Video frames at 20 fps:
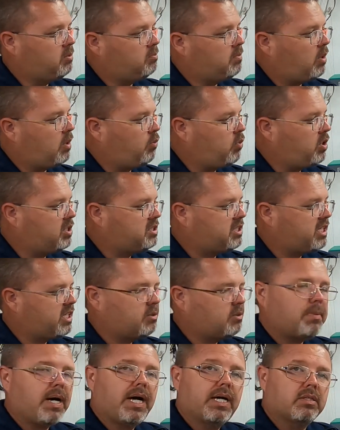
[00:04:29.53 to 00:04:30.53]
my 1
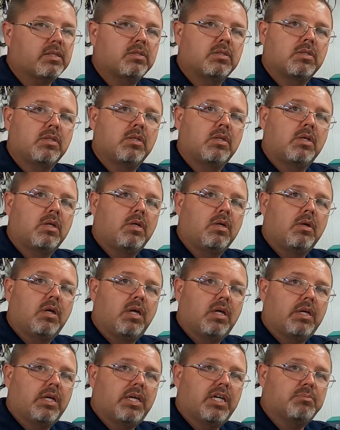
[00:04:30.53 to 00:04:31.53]
terabyte
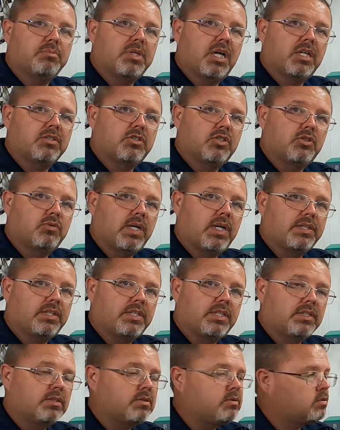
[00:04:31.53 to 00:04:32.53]
M.2 right there.